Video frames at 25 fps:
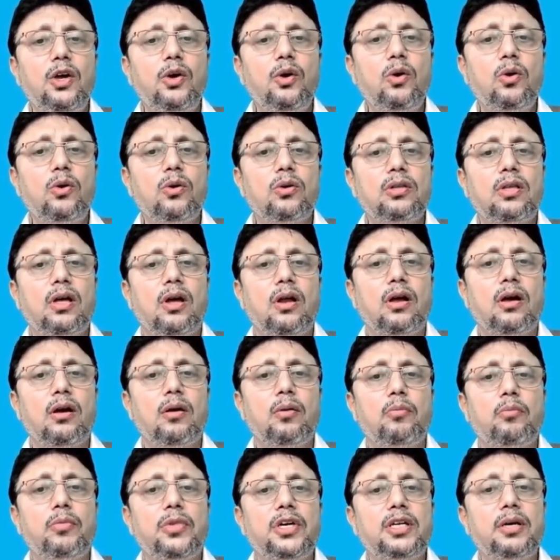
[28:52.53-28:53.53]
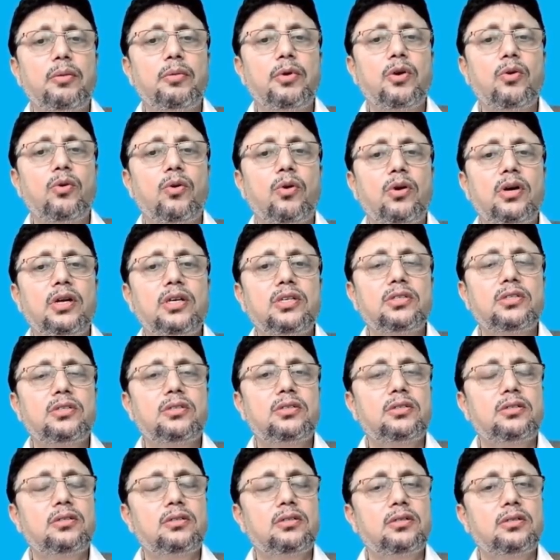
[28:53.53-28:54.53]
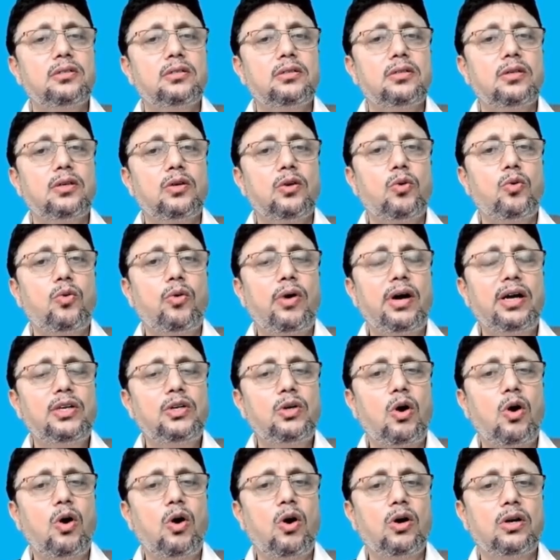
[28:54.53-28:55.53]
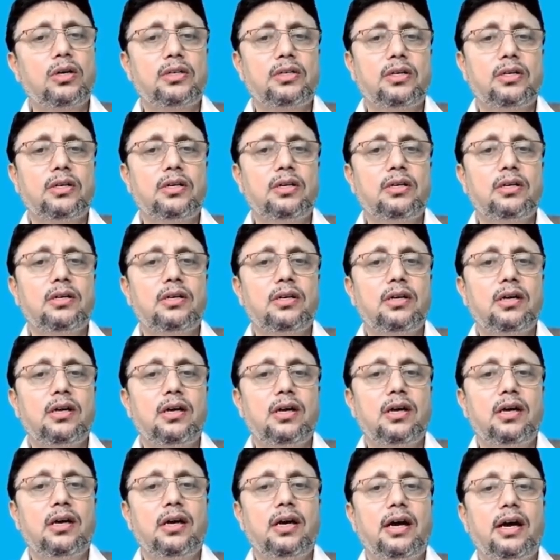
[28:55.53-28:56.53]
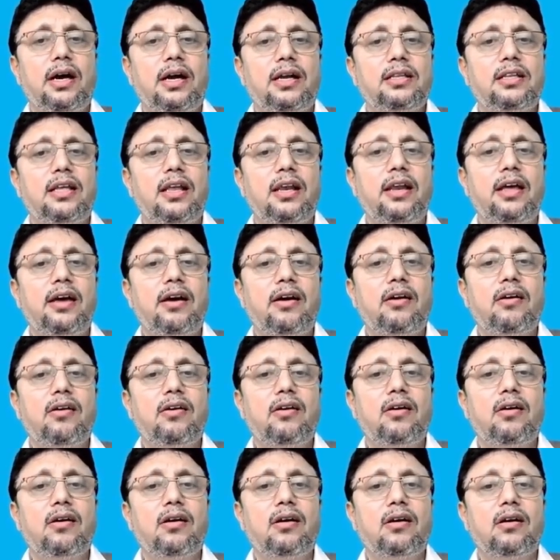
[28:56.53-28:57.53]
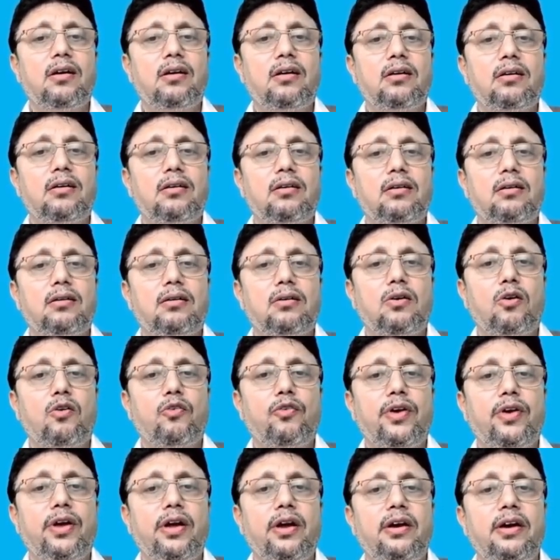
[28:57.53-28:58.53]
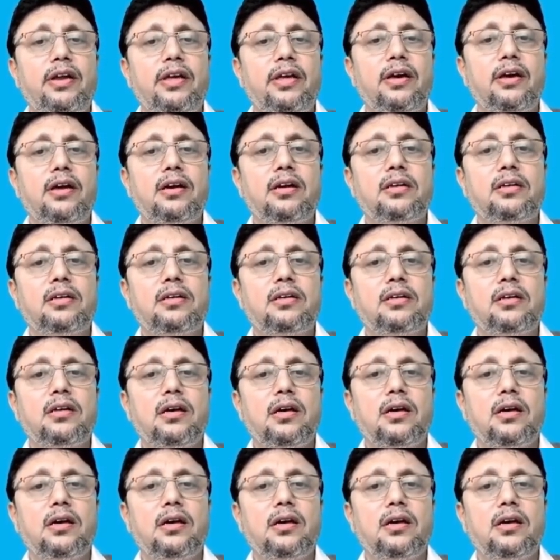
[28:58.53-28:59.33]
The bitumen road is quite hot, and the layer of air near